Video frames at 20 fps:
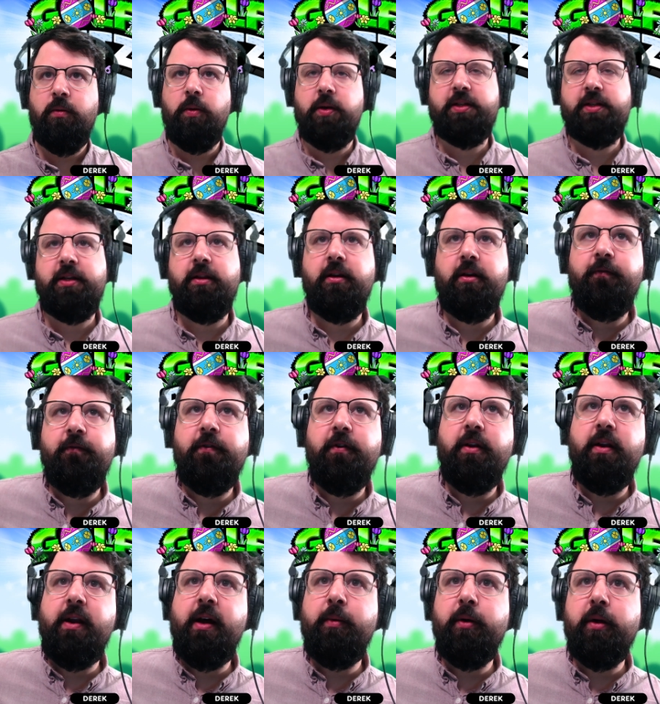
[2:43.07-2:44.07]
Risk looking
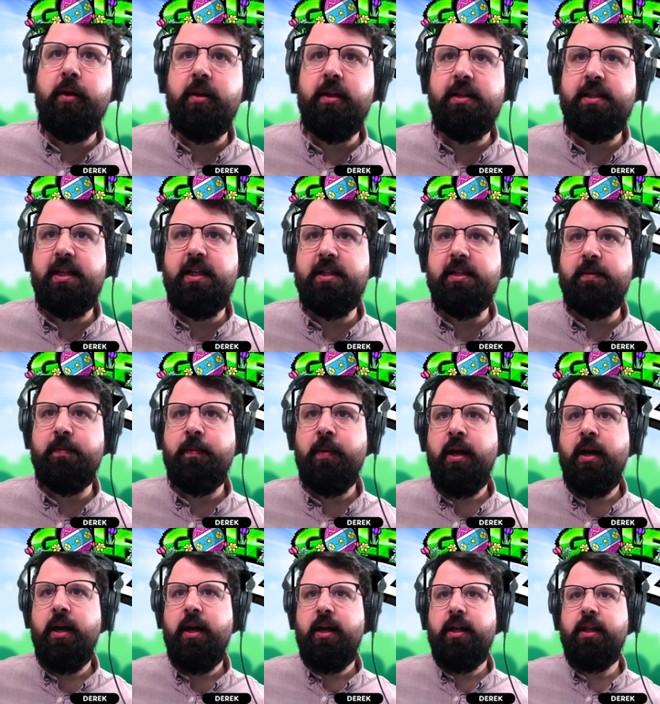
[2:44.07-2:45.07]
for the W this season.
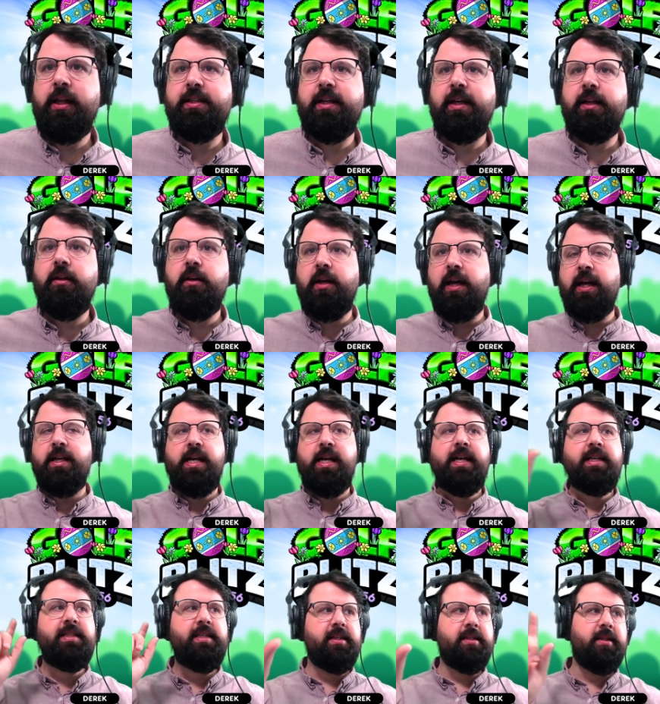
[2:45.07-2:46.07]
Let's take a look at
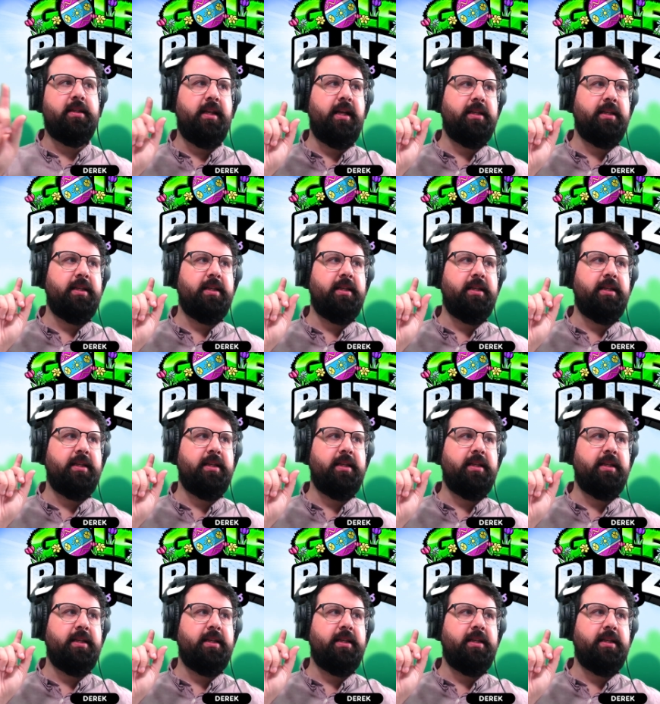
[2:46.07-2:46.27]
next season.